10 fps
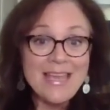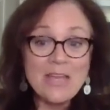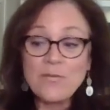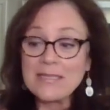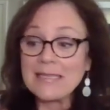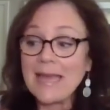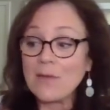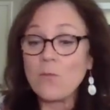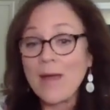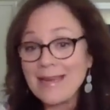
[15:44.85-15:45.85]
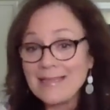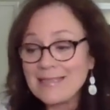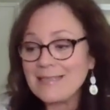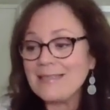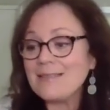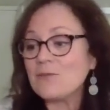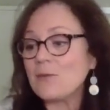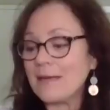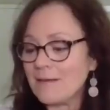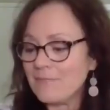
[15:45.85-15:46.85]
If it's lightweight,
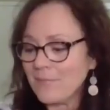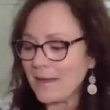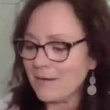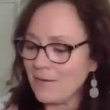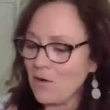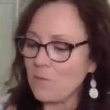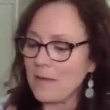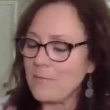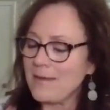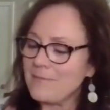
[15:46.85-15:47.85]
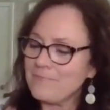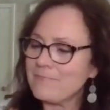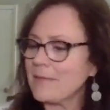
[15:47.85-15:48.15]
well, I don't know, maybe